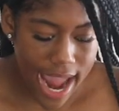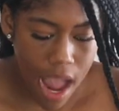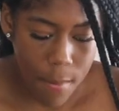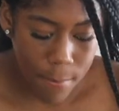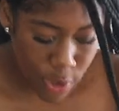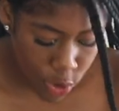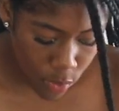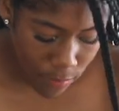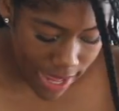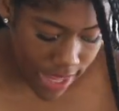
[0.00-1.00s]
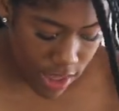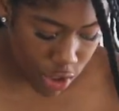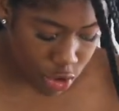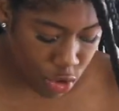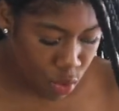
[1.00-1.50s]
a blue
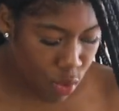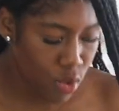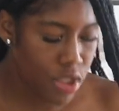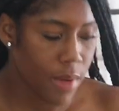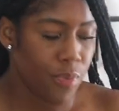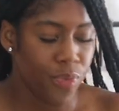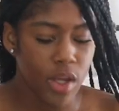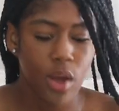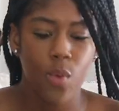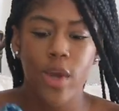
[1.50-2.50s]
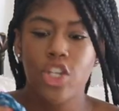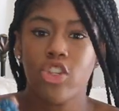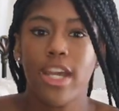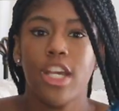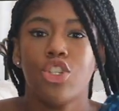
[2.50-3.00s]
bathing suit,
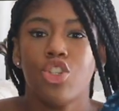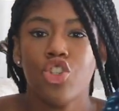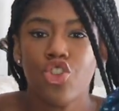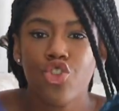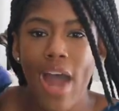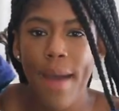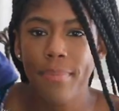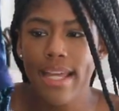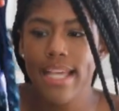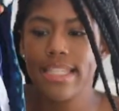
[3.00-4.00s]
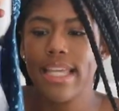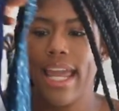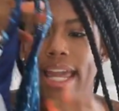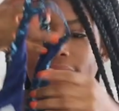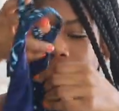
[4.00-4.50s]
which is strapless,
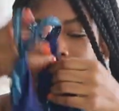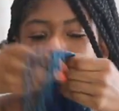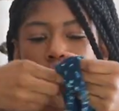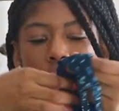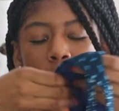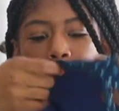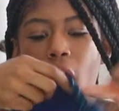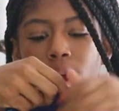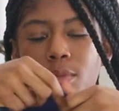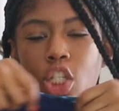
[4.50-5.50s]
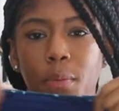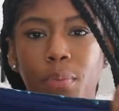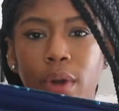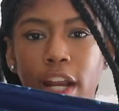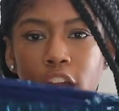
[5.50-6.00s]
and these are the bottoms. The
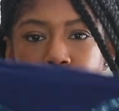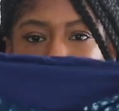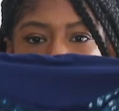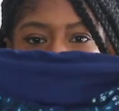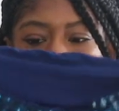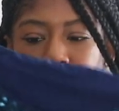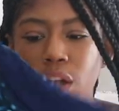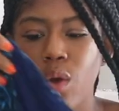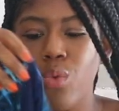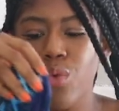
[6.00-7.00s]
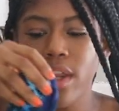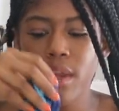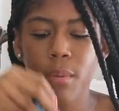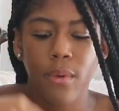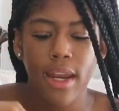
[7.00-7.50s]
print is really
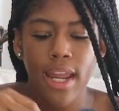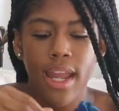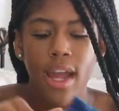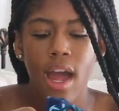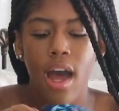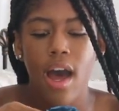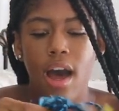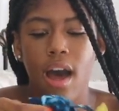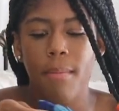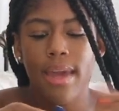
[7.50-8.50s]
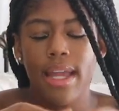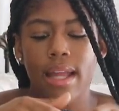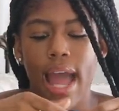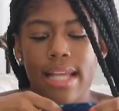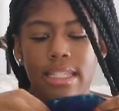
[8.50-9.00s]
really pretty. Um,
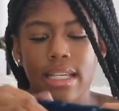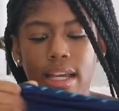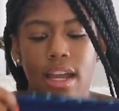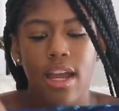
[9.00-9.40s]
it has like